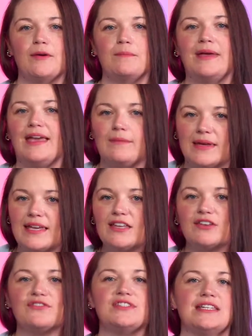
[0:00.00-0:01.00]
Maybe
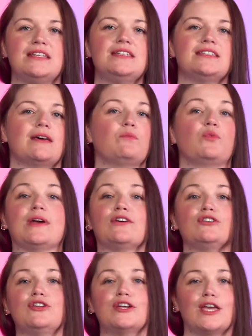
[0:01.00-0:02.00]
you've seen some
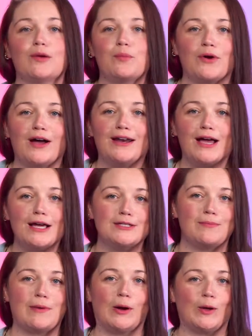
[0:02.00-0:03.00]
weird looking products
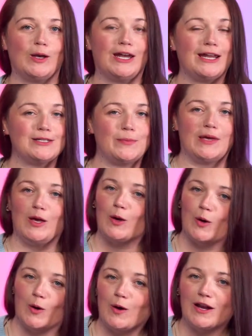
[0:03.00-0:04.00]
marketed as being
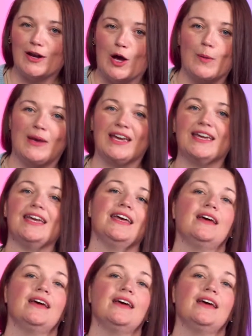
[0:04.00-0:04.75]
ergonomic,